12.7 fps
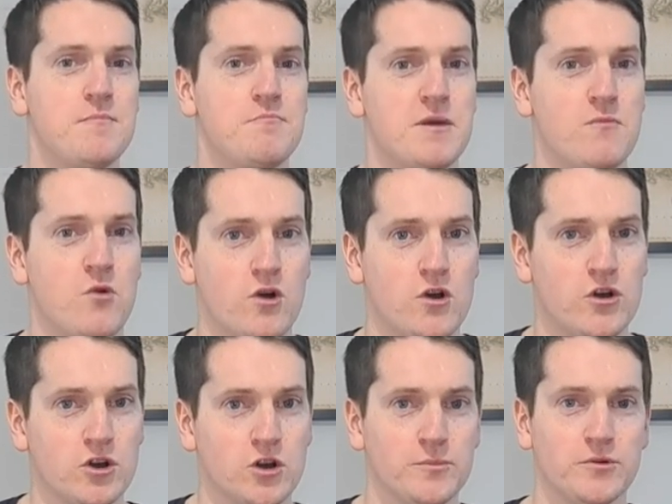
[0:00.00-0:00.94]
a bit more
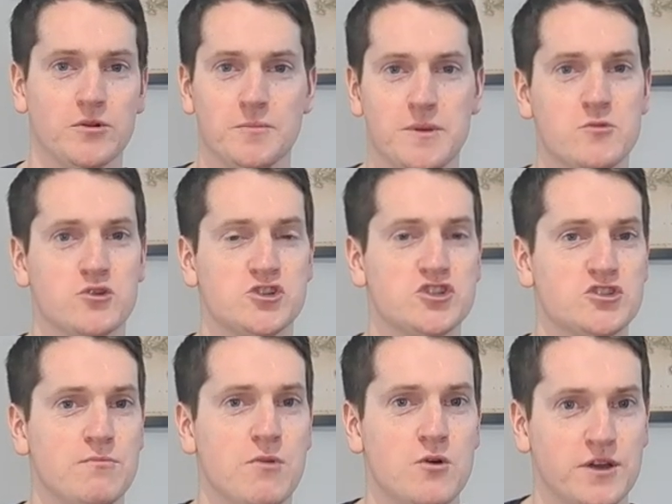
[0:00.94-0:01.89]
herbal, a bit more
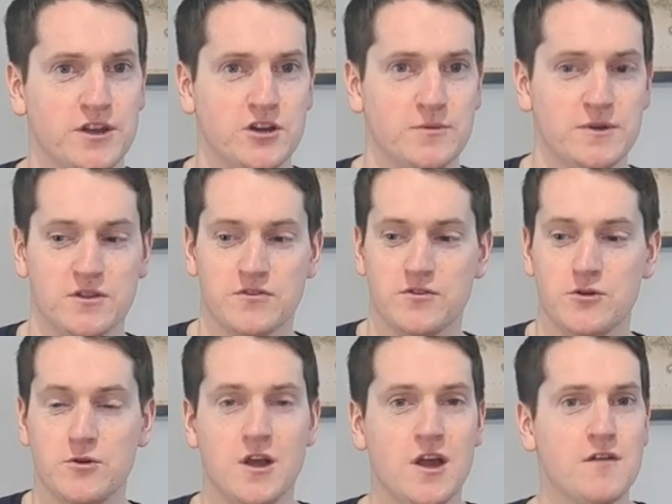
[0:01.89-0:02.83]
smoky coming
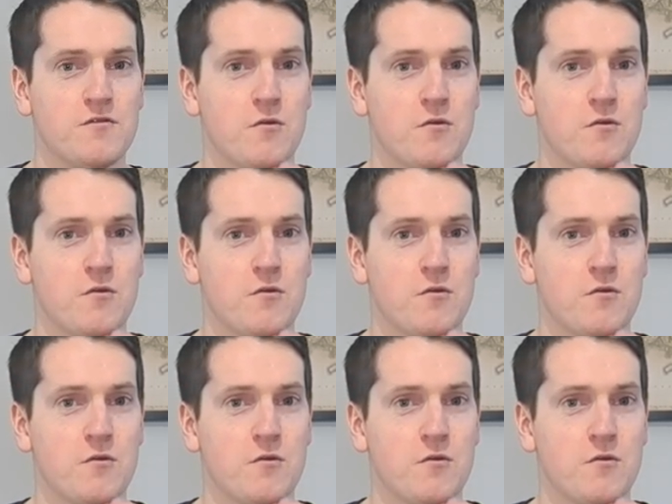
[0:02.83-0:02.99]
through.